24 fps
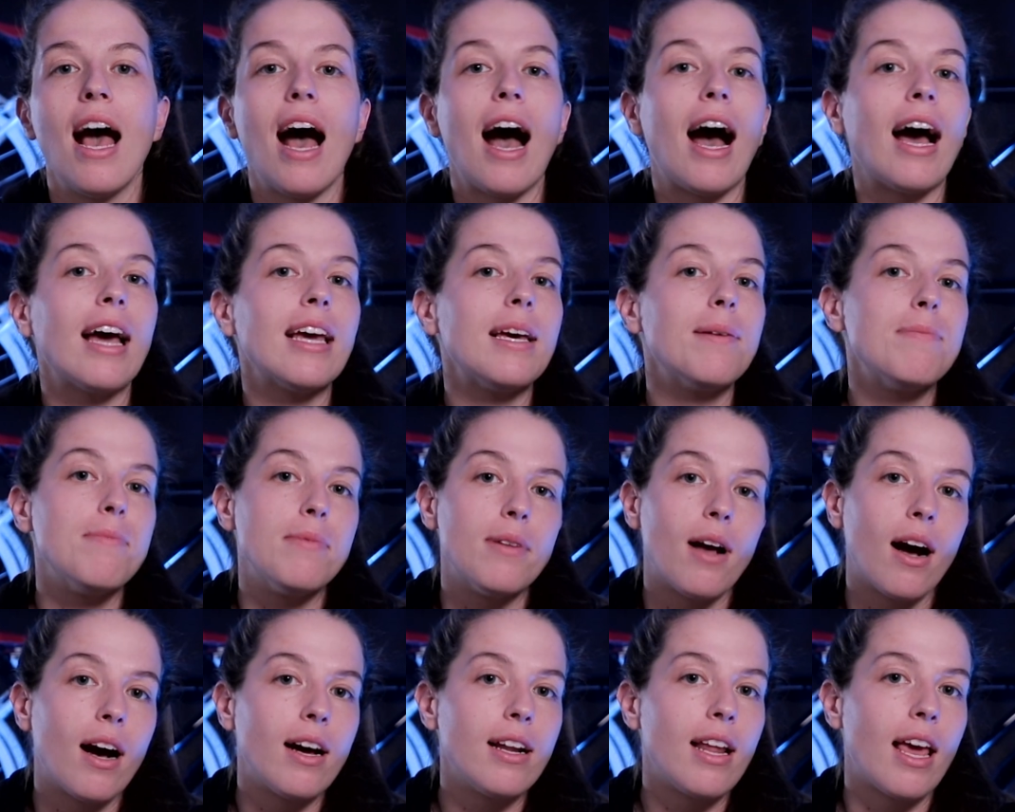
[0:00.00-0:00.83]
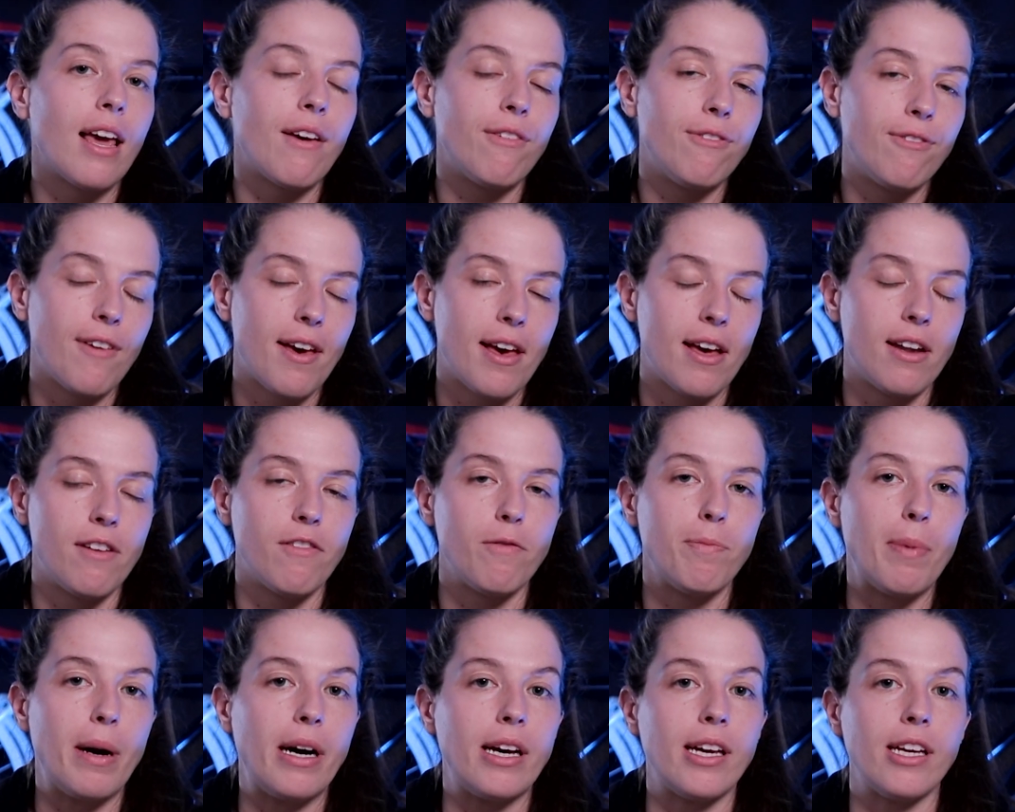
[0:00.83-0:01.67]
I am not a fan
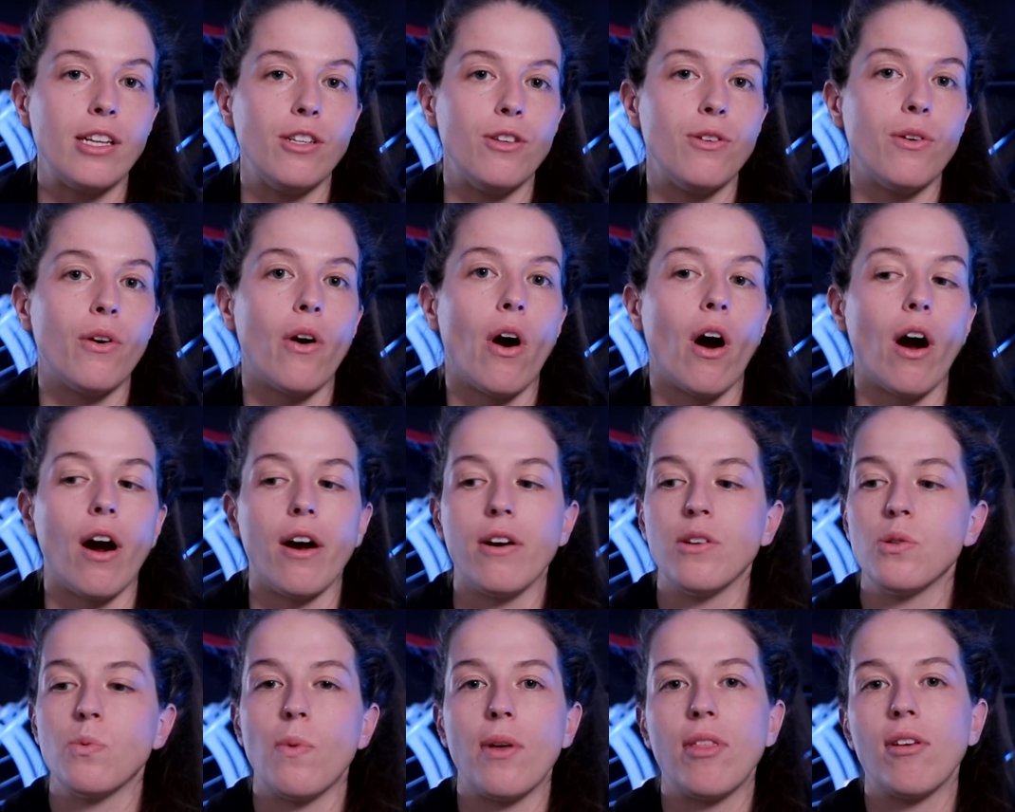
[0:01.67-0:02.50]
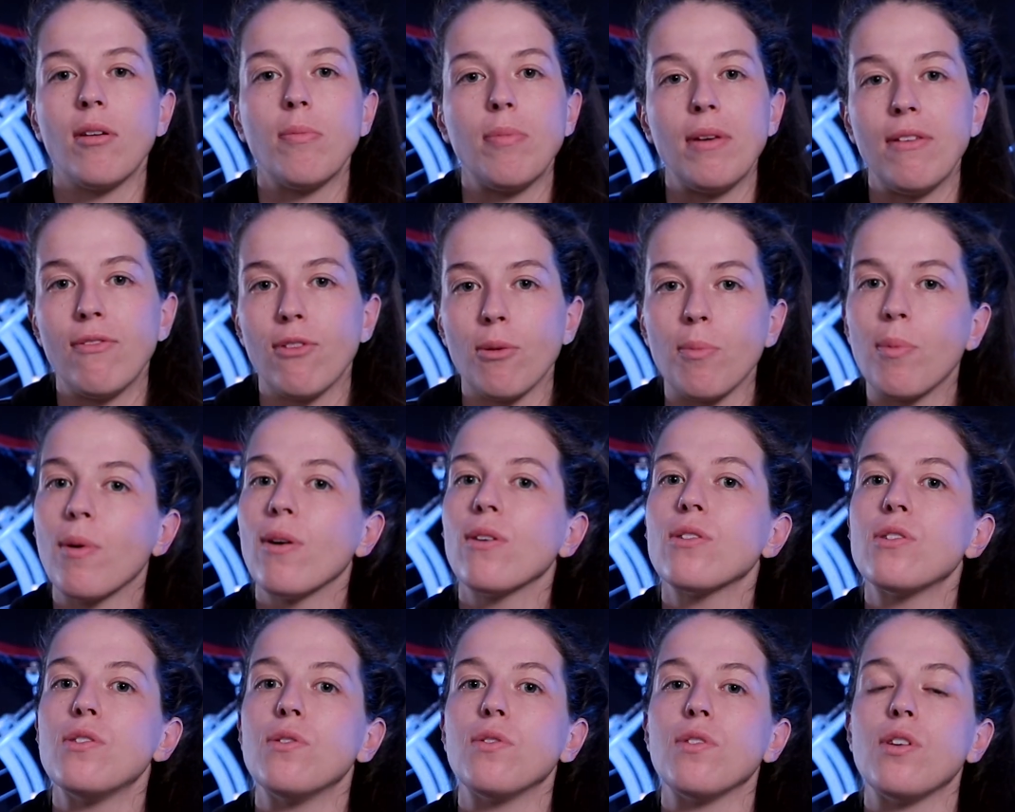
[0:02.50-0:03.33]
of buying new cars, whether it be for
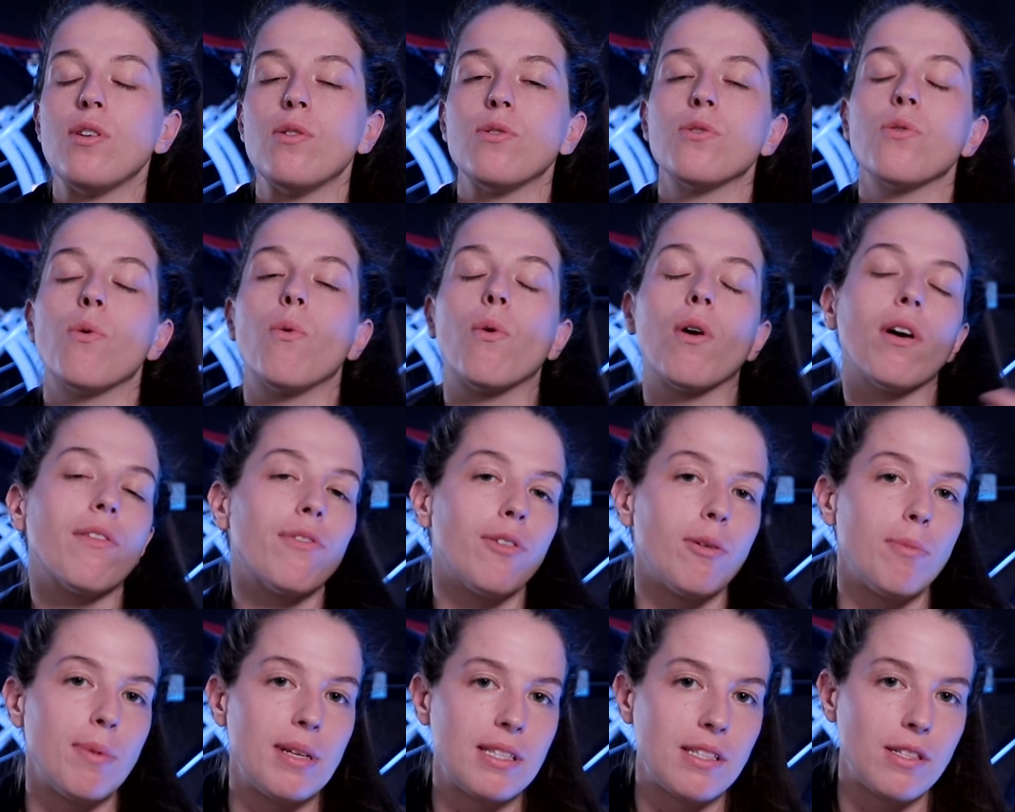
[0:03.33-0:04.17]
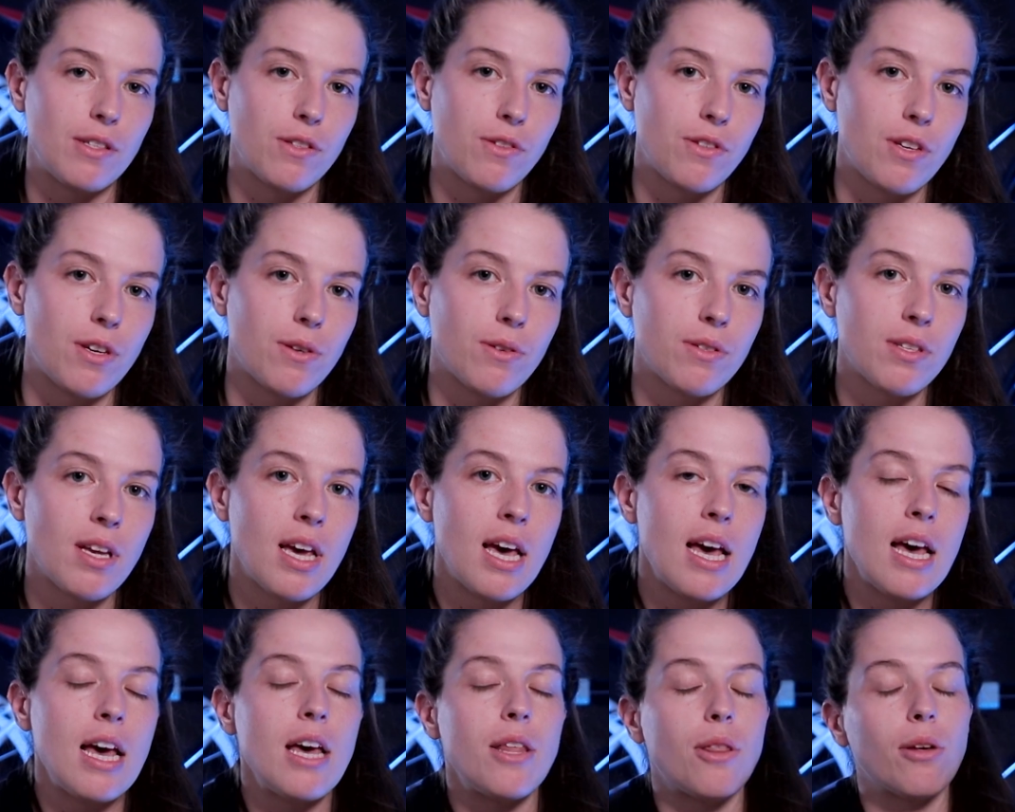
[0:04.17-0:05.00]
personal use or for business use.
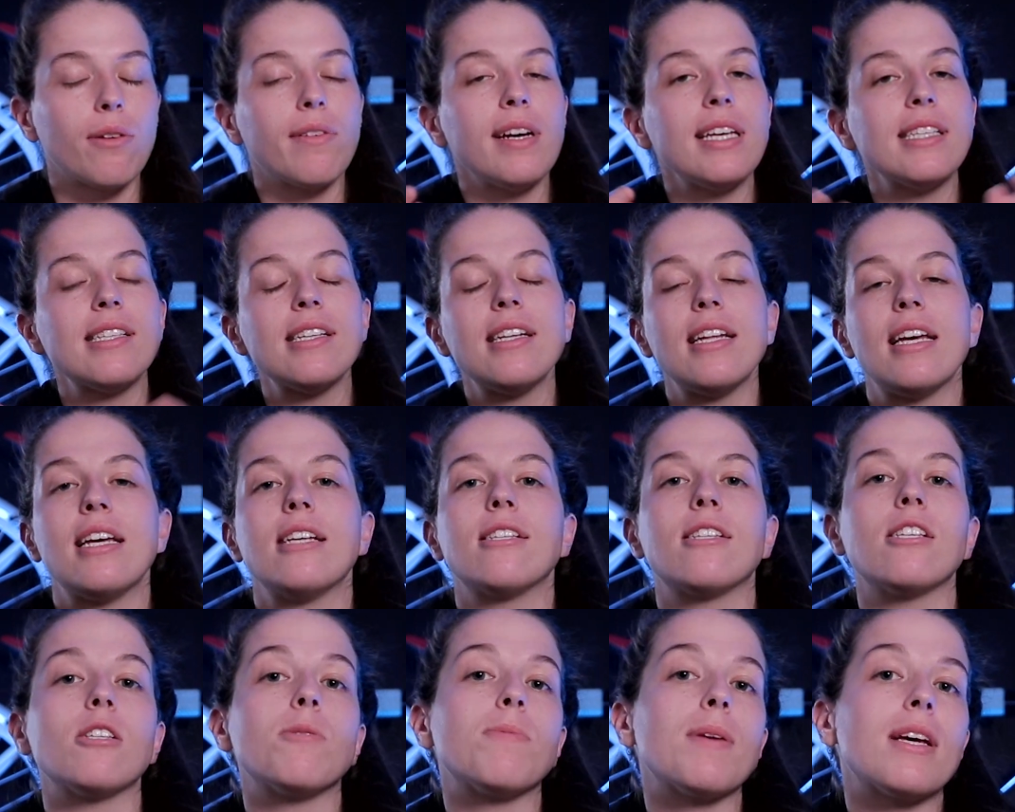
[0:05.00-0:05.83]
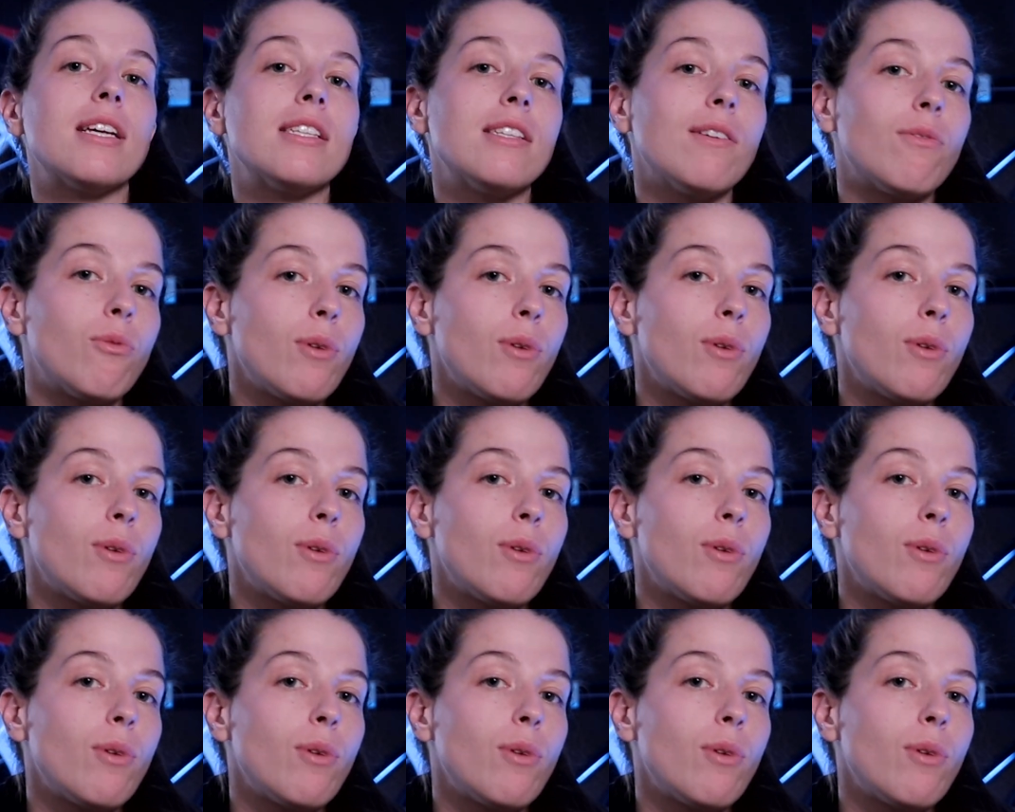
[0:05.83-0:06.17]
The reason is, is because